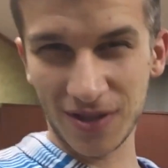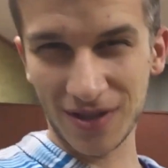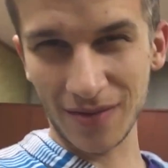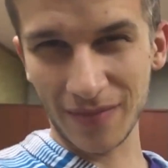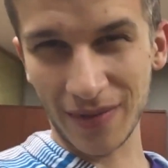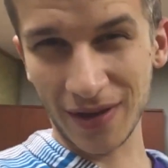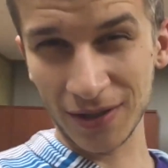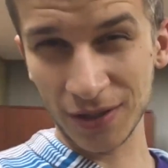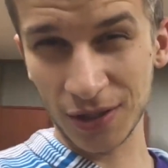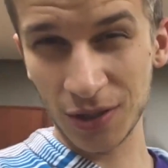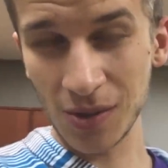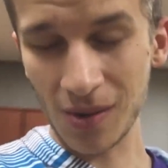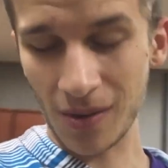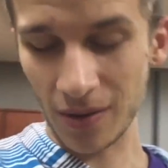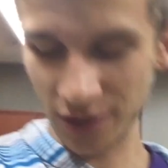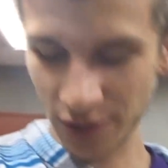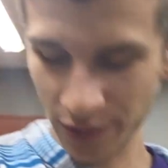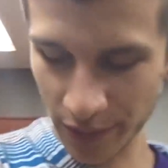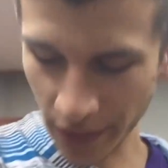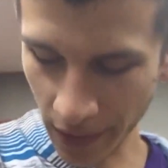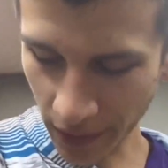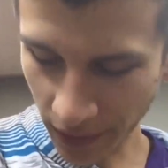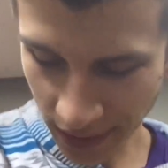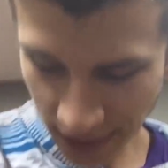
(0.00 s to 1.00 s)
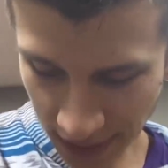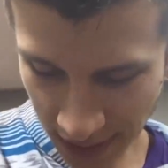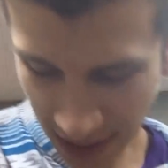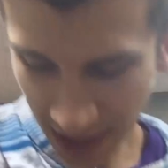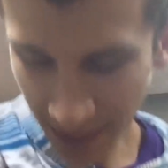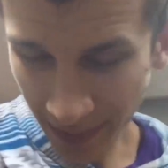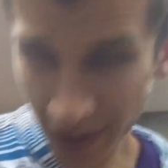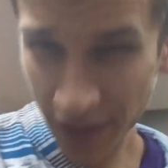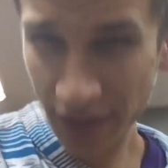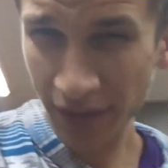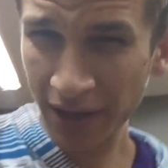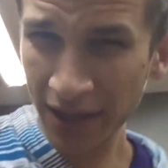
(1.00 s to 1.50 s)
with about 2 hours of broken
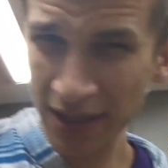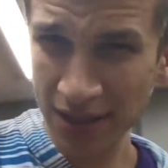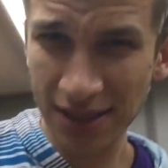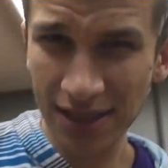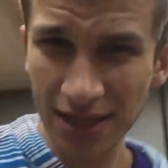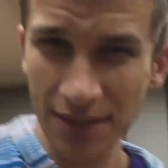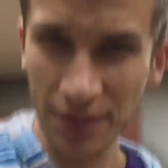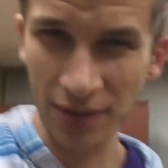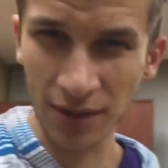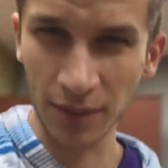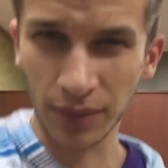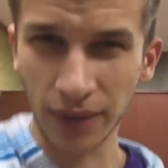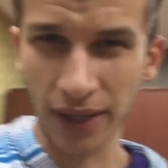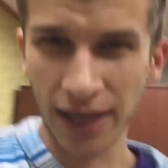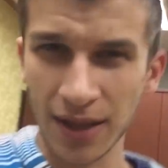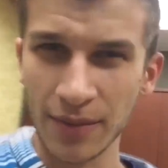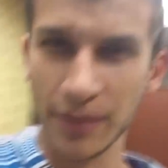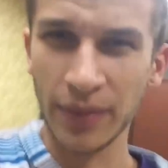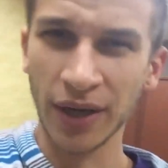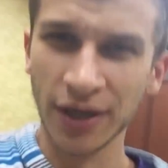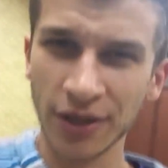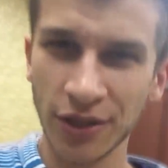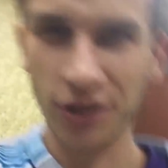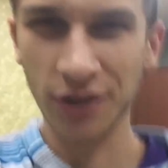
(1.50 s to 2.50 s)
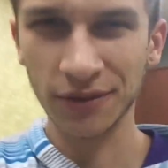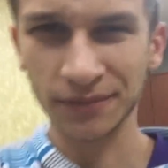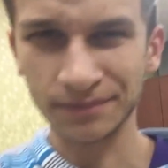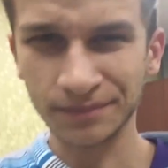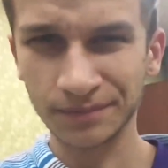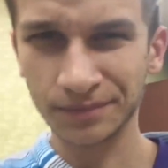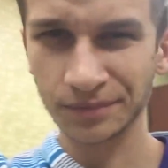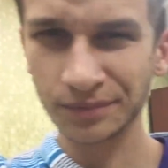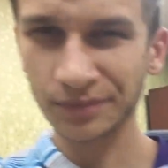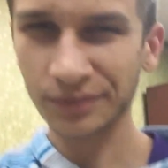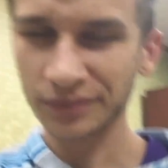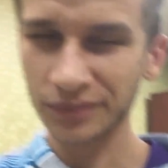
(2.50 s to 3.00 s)
sleep. I thought I'd sleep on the plane a bunch.
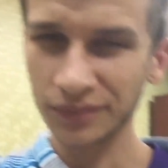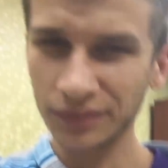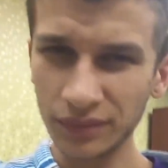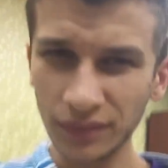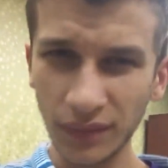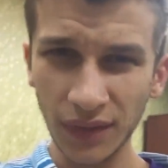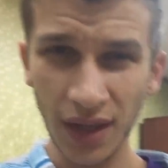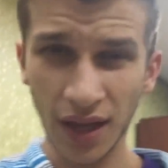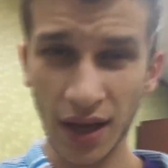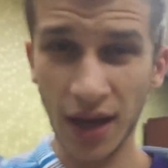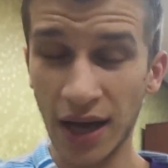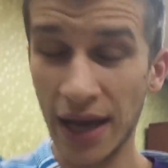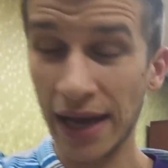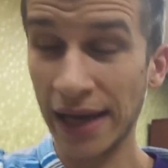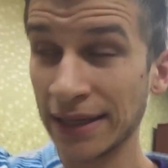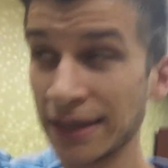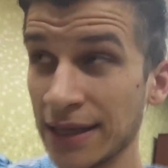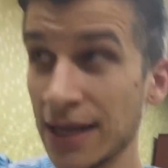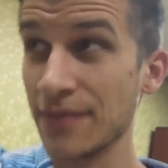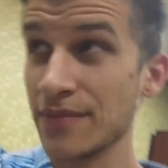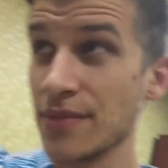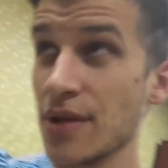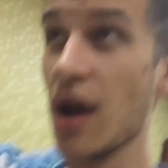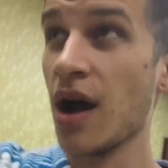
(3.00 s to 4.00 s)
I ended